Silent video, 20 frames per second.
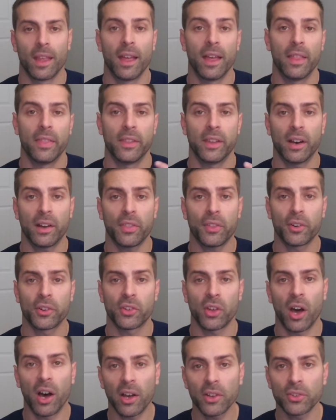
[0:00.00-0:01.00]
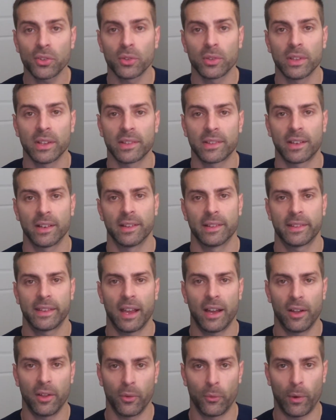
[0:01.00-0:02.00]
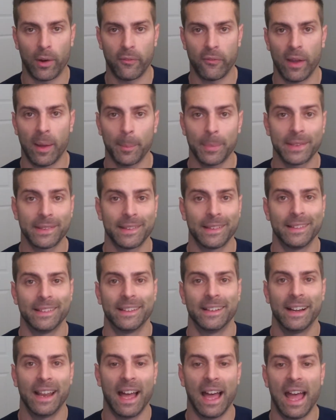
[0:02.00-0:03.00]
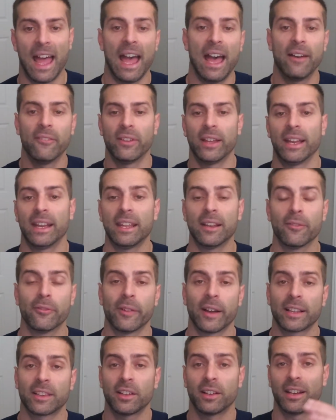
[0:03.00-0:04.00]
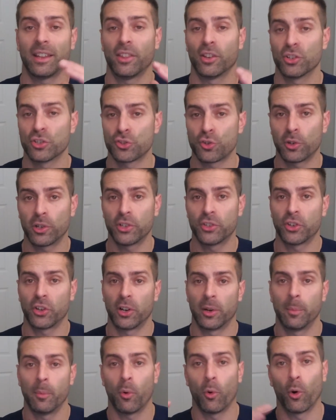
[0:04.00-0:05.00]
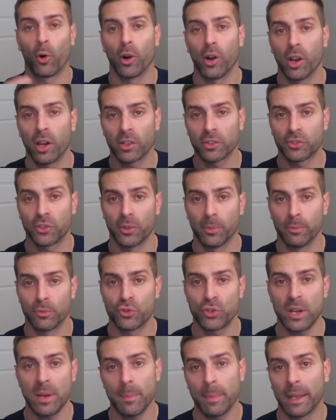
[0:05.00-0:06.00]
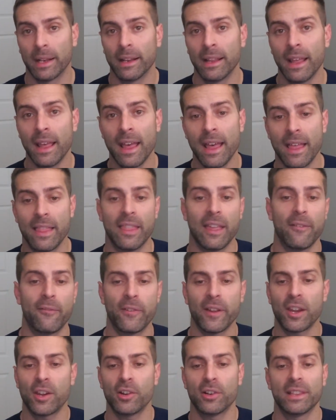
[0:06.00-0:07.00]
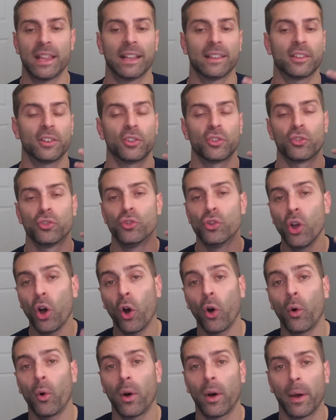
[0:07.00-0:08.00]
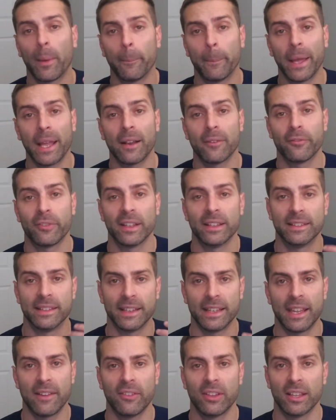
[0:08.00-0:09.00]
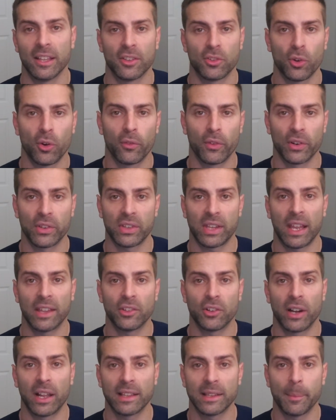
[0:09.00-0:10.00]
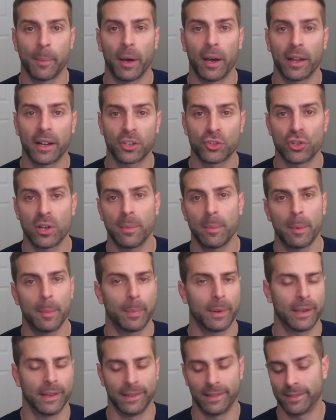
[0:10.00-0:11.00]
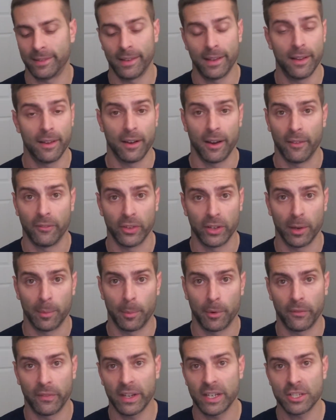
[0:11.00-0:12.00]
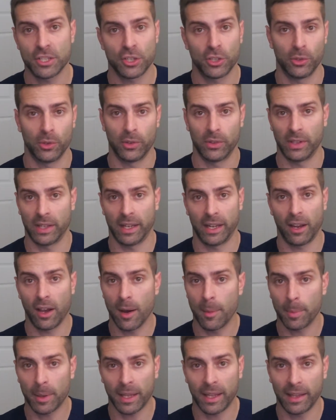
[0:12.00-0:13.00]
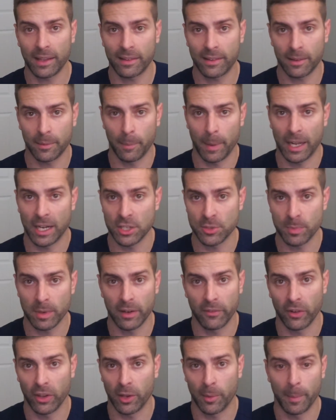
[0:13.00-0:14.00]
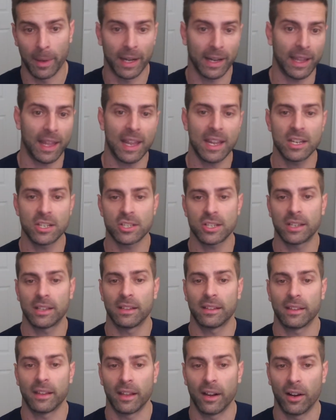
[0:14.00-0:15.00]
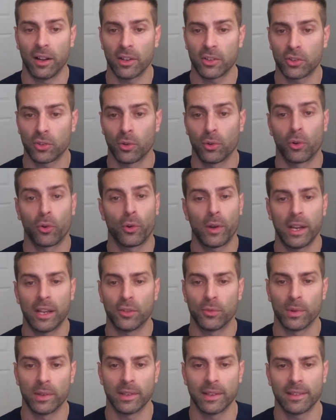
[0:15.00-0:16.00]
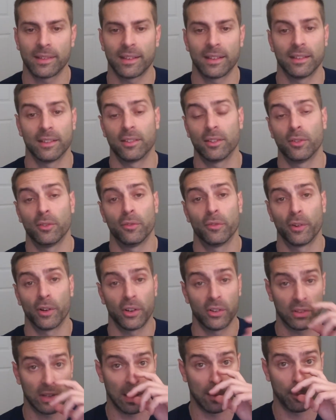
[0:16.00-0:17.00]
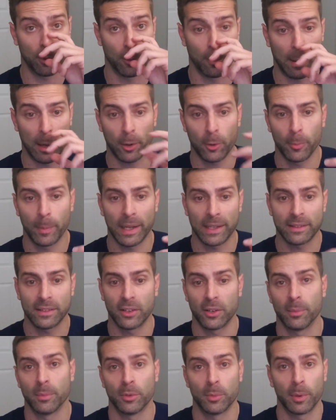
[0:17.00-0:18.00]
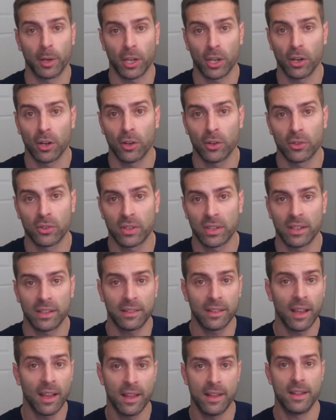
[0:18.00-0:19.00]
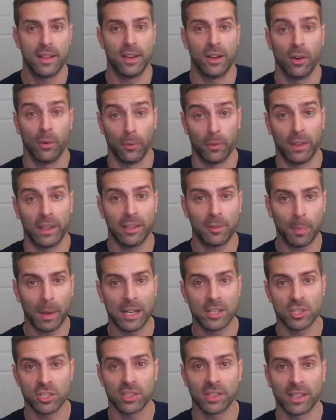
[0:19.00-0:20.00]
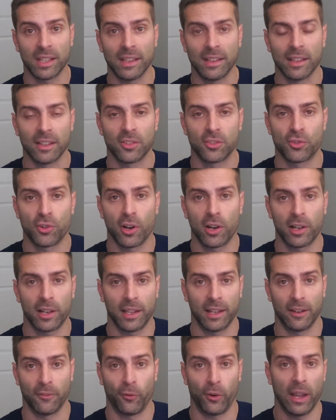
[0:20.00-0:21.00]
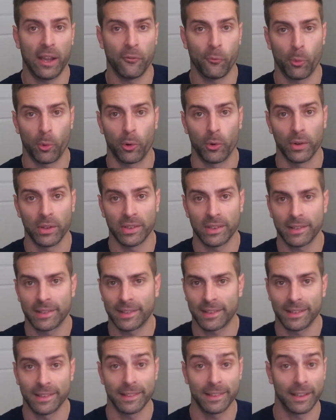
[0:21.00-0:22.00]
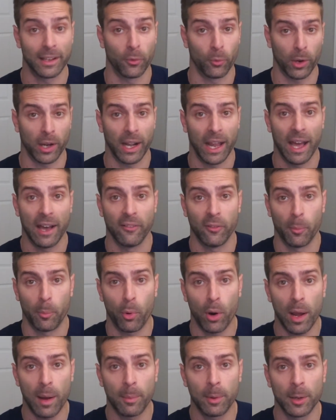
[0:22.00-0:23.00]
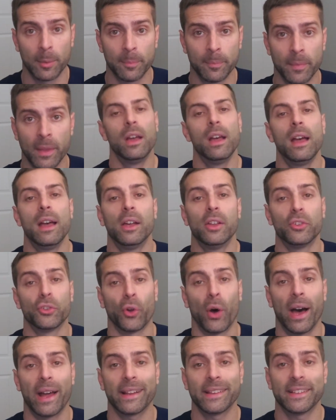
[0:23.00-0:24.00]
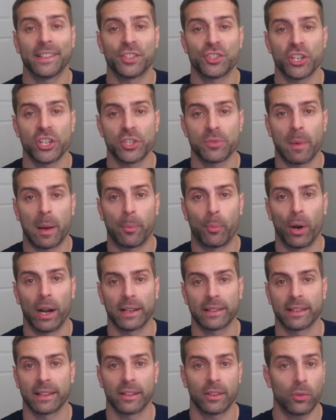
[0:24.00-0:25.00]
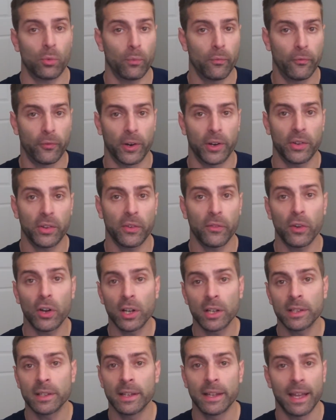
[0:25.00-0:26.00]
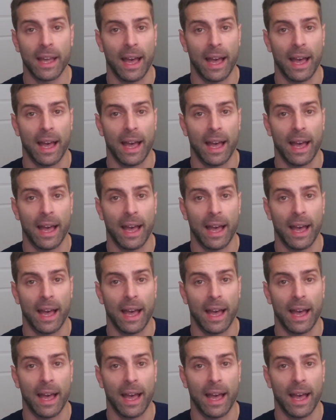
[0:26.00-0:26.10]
The authors also discussed how rifampicin did not have any effect on either short-term or long-term treatment. They figured that there's no benefit to giving this over standard antibiotic treatment because of a number of issues. It complicates the management of other medications. It also creates resistance to, for example, Mycobacterium tuberculosis. You know, these patients need this drug, and if we have more resistance, then we're going to have a problem. So how does this change my practice? First of all,